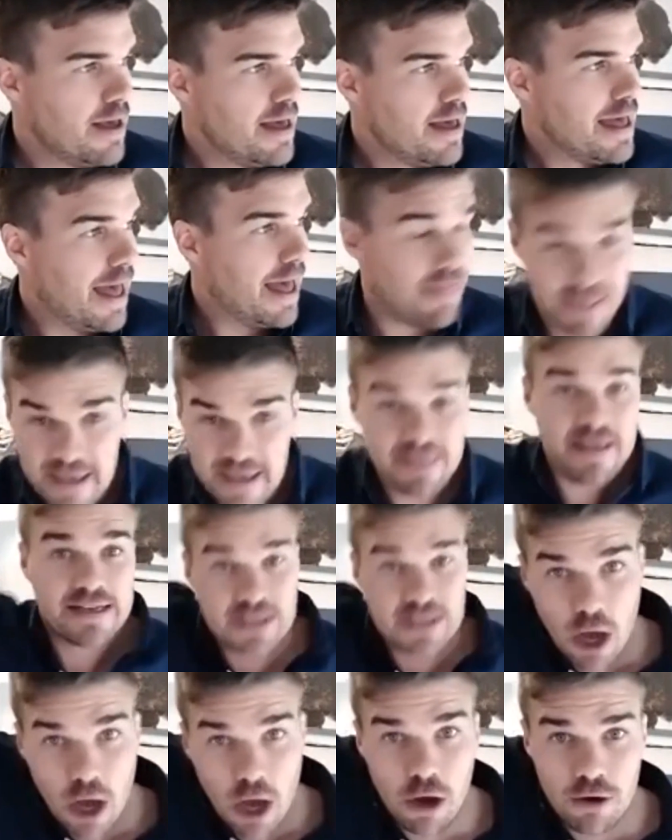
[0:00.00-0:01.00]
And then there's
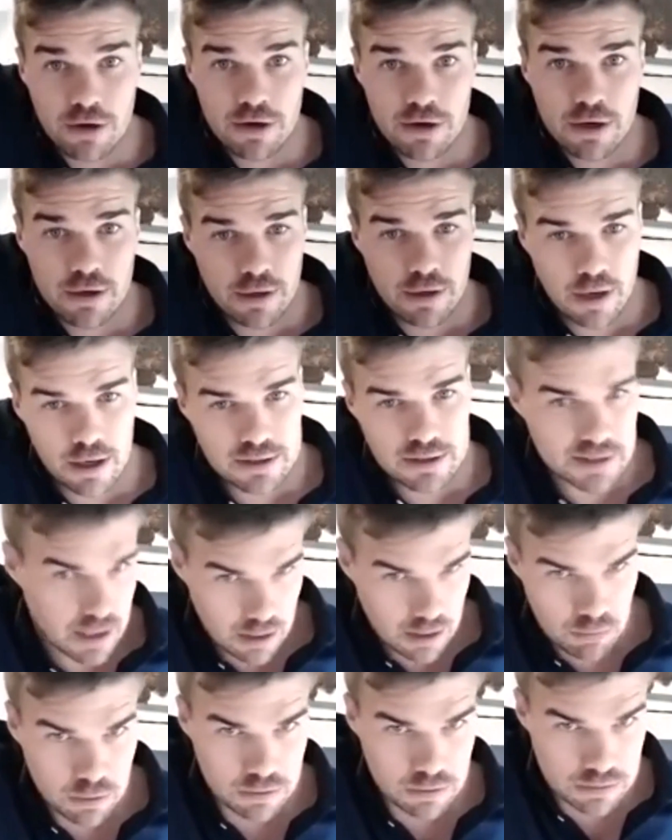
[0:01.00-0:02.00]
owner who goes like,
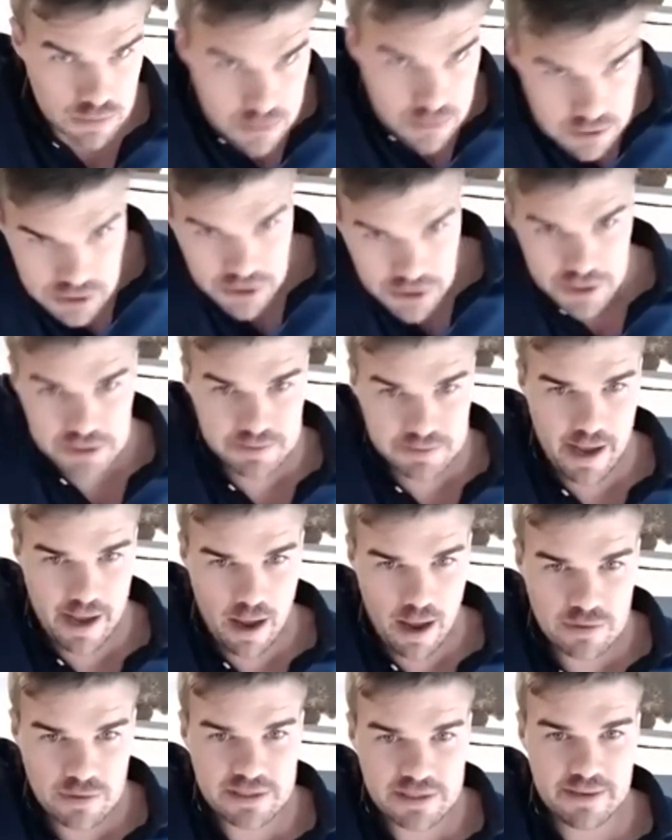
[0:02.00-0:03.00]
well, excuse me, I
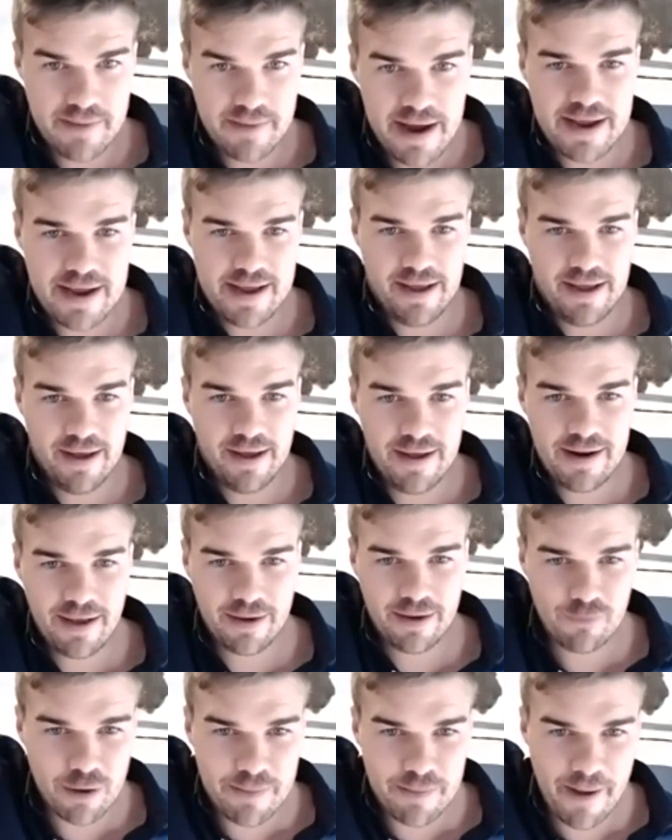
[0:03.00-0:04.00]
want some money here. Like,
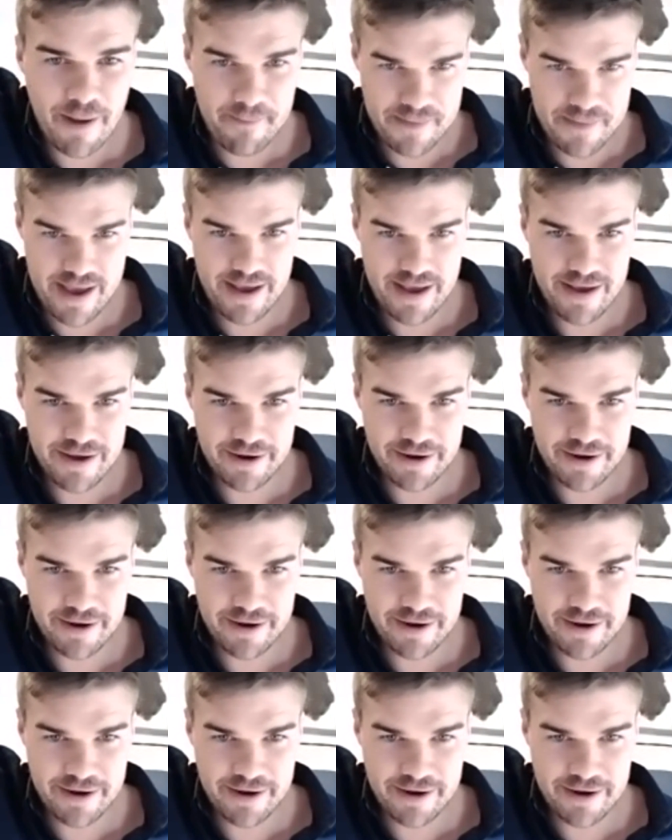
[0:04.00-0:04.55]
what about me?